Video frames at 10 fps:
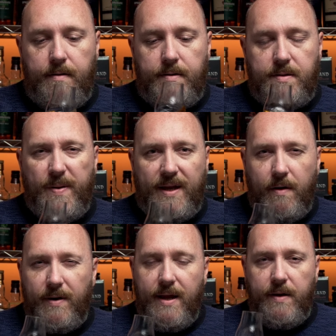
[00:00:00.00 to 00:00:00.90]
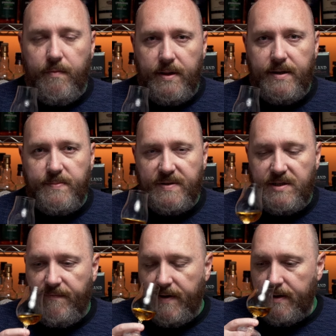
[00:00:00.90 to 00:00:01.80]
to pick out any really
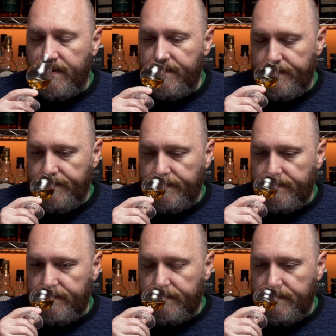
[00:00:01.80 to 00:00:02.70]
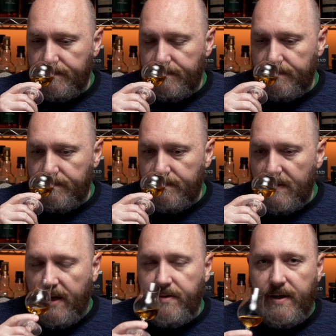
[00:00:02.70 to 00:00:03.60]
specific.
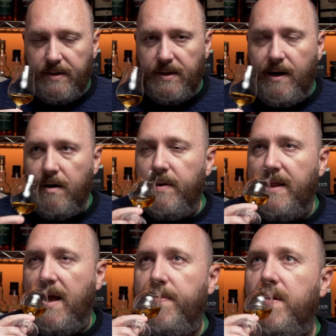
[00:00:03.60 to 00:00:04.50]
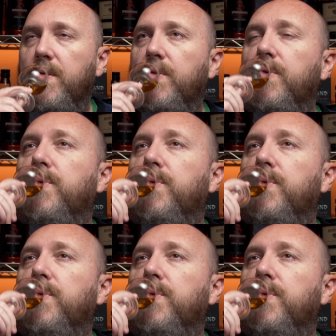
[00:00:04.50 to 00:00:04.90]
I do get the caramel apple.